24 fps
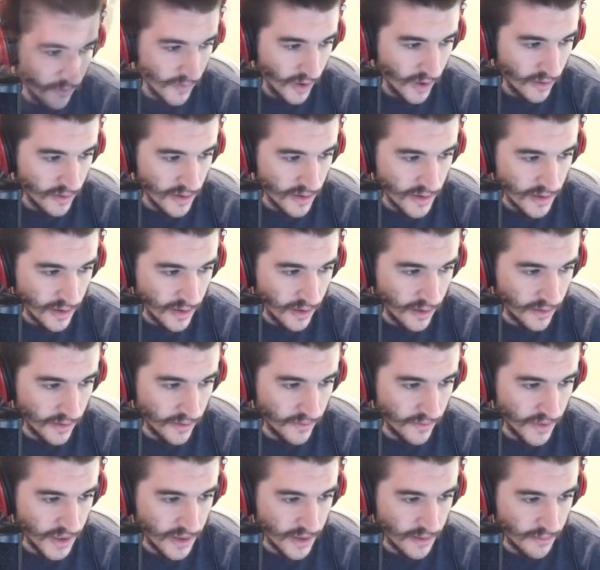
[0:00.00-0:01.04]
Doesn't Call to
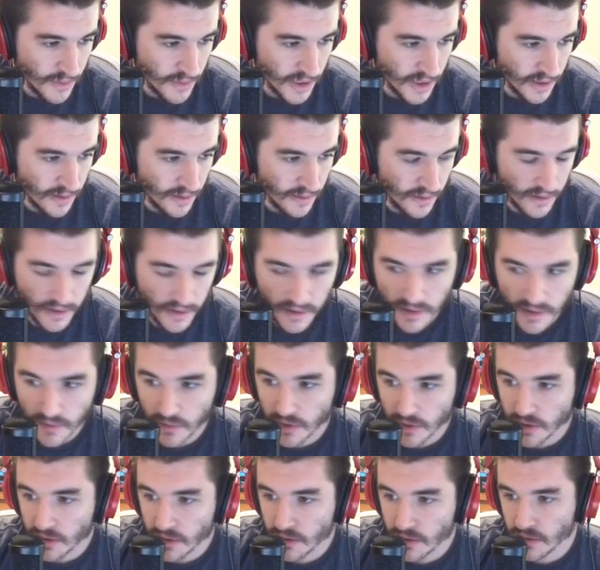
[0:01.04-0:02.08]
Adventure make your things
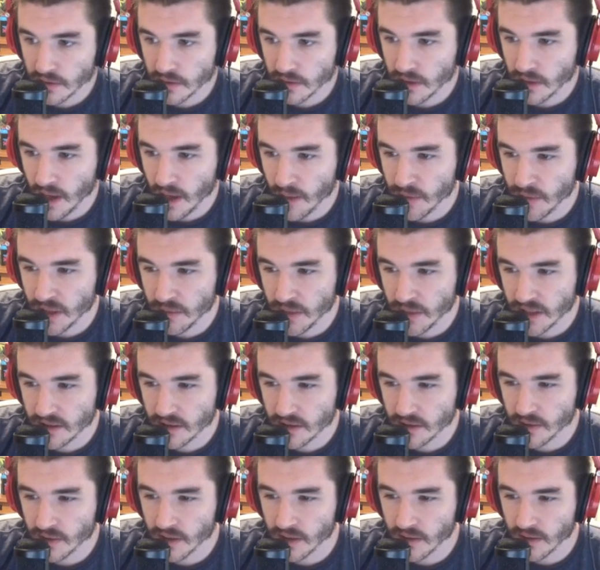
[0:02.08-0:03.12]
worse? I mean, it makes it
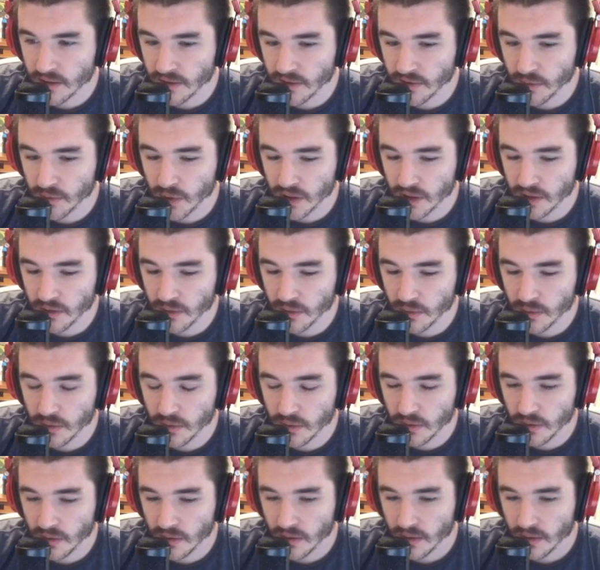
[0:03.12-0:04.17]
so I don't have to play Duel.